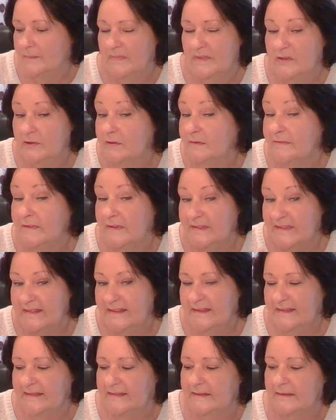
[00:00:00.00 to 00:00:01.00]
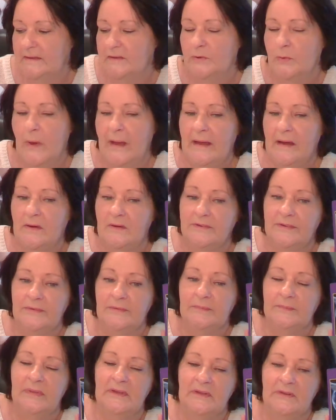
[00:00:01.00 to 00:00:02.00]
universe testing you out,
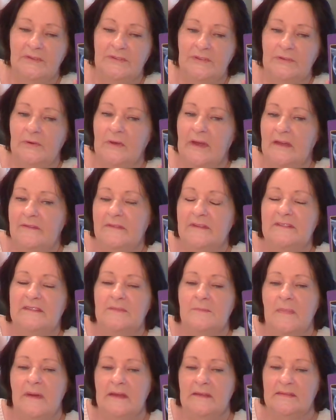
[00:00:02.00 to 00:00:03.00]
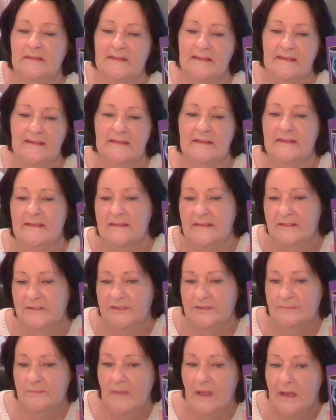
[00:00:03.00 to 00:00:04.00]
because you're having to make this
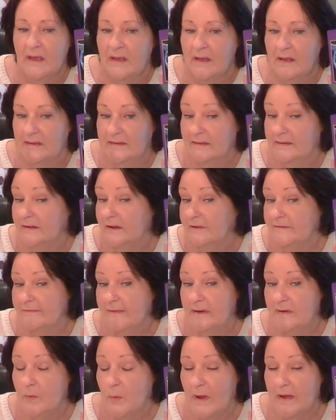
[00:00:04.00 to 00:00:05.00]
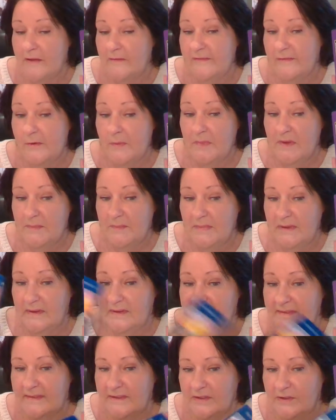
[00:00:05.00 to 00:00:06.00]
decision. So don't run away from it,
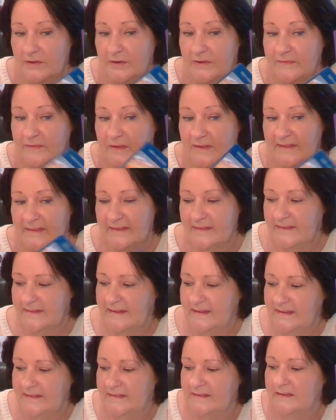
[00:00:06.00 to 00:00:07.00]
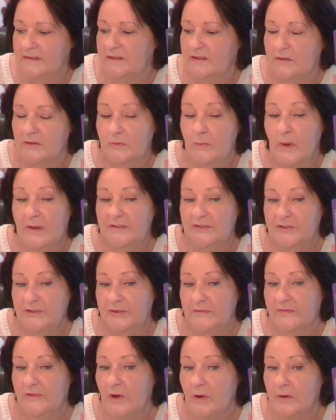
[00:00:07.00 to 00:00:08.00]
because the universe is testing you. Once
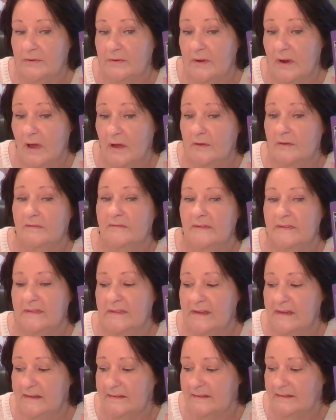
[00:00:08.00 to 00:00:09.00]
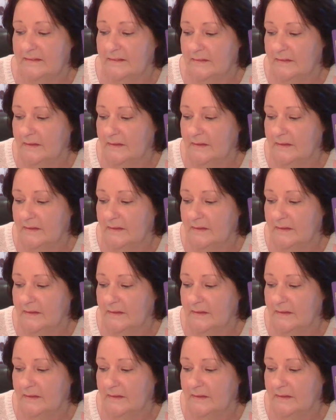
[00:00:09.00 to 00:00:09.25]
you've gotten over that